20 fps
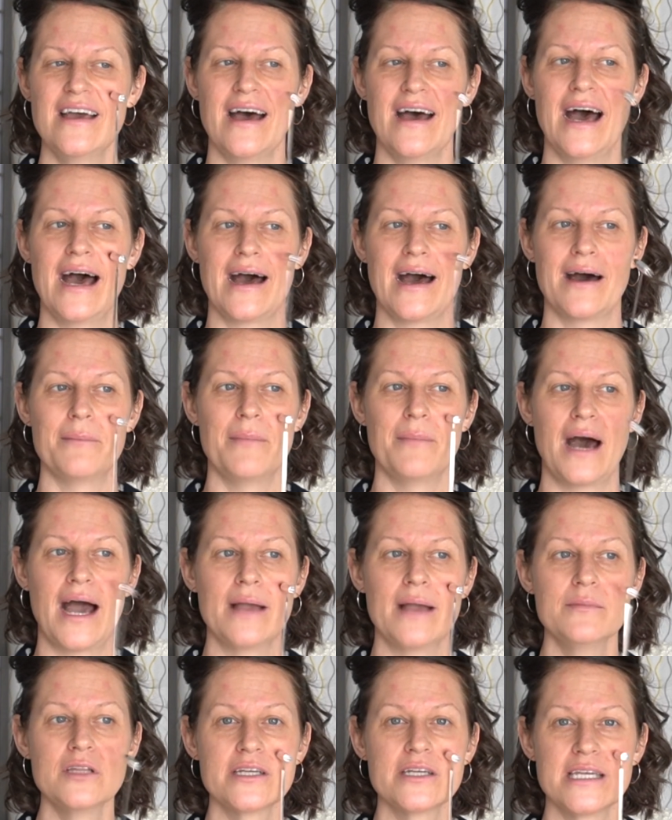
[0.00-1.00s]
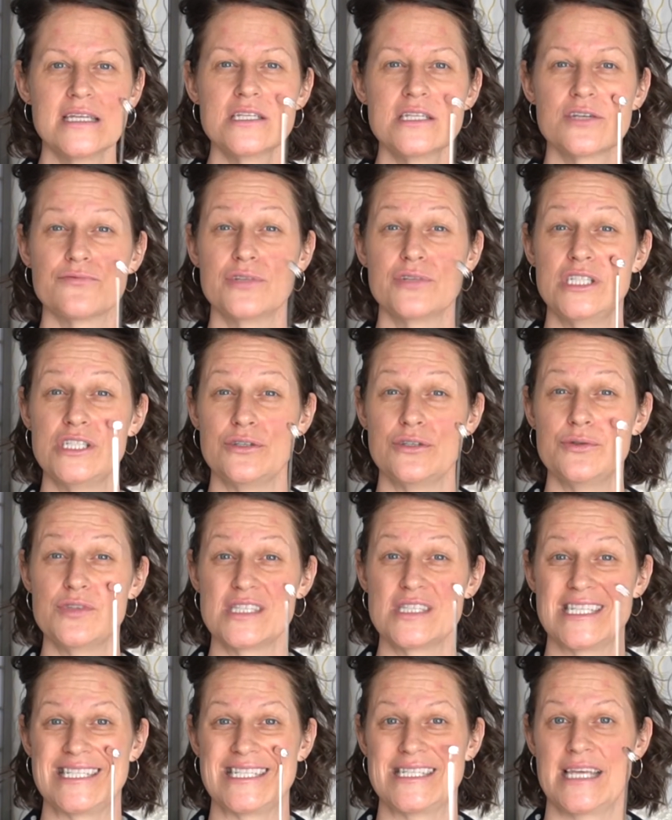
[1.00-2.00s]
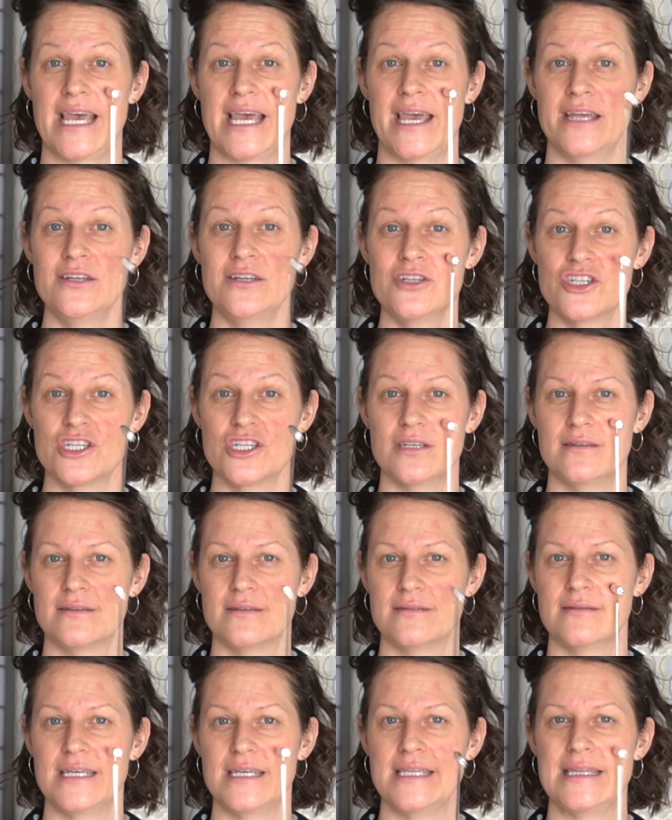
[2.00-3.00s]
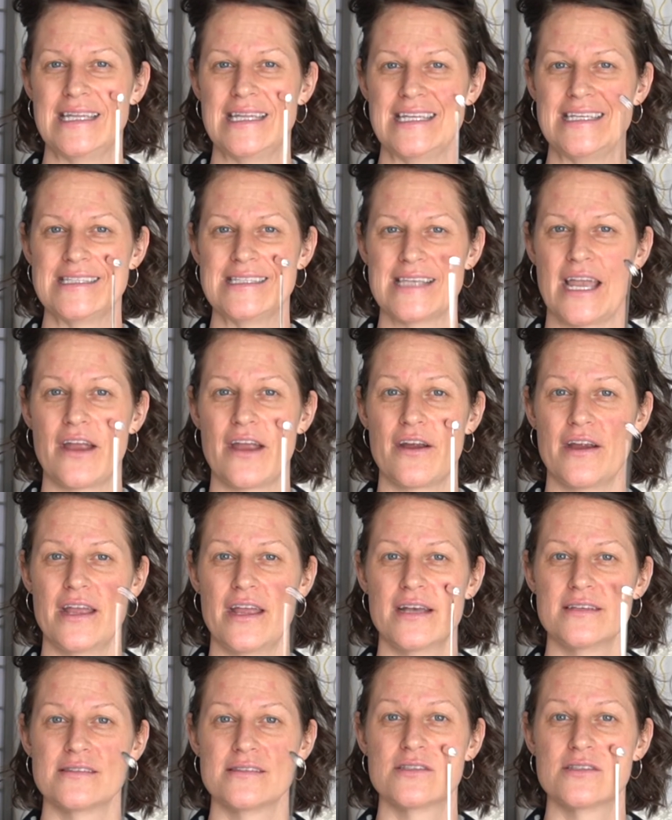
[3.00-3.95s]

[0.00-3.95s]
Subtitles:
I'm looking to reduce the tension in these areas.